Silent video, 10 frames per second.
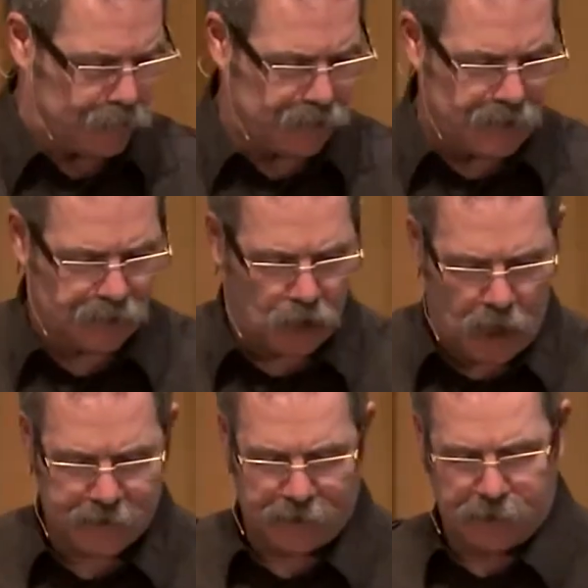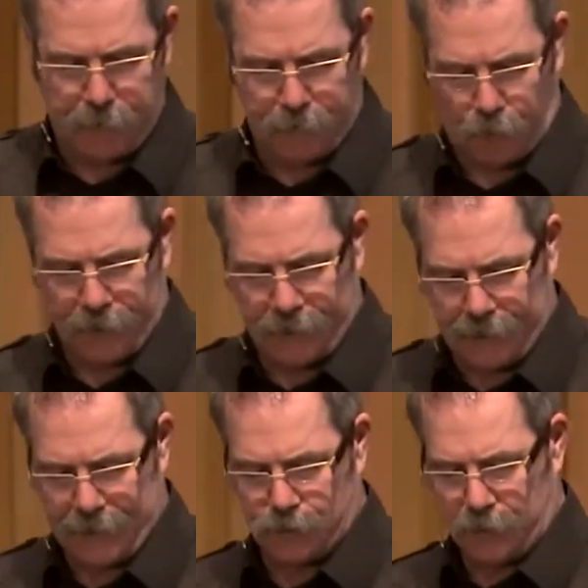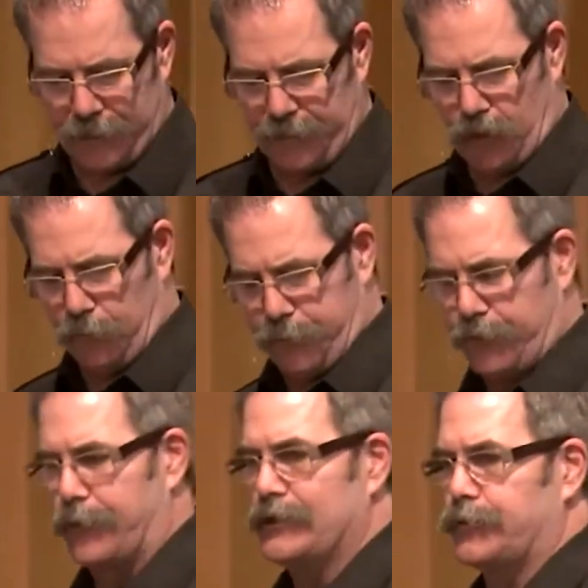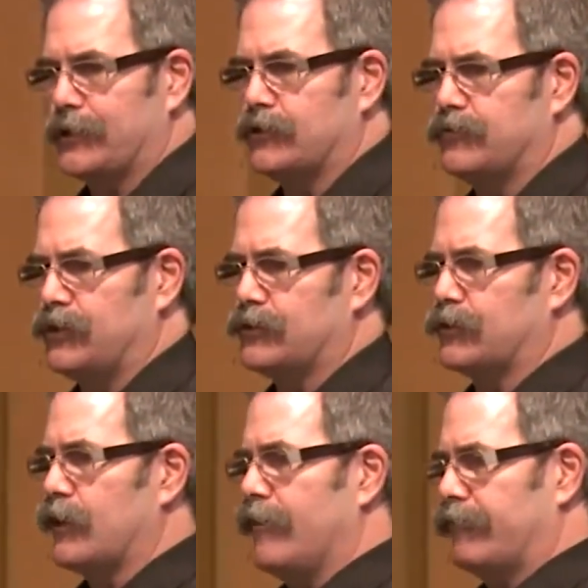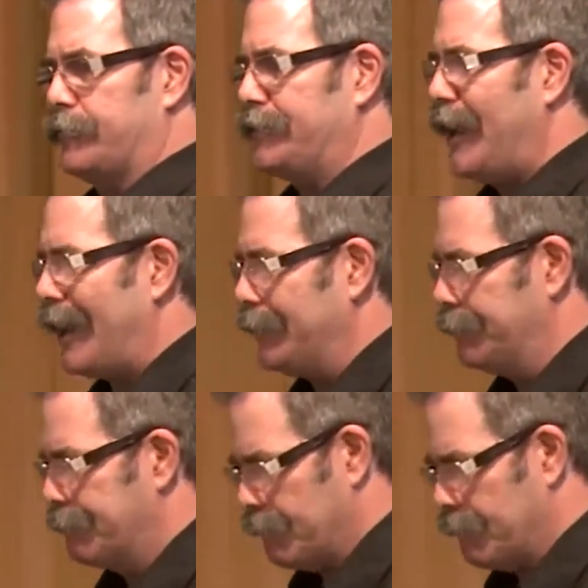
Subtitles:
mercy, has caused us to be born again to a living hope through the resurrection of Jesus from the dead.